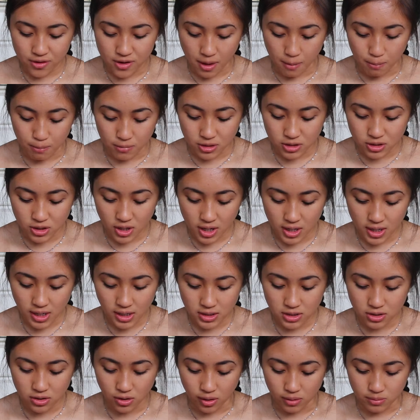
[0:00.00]
numbers on
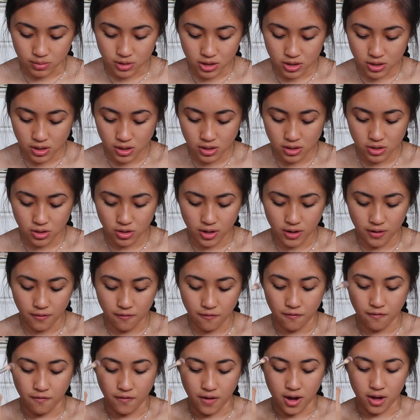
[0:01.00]
it, so I'm just gonna try to
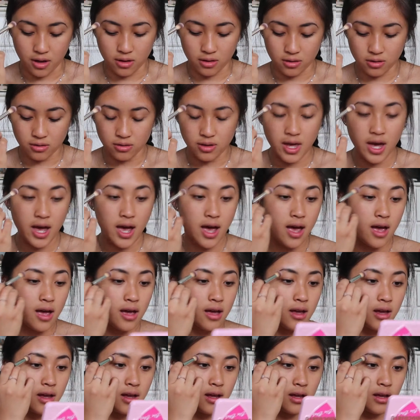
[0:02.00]
follow
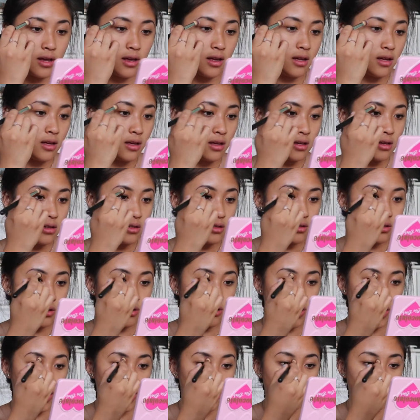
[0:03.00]
that.
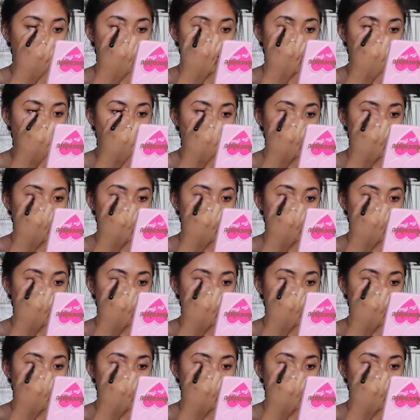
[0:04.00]
So like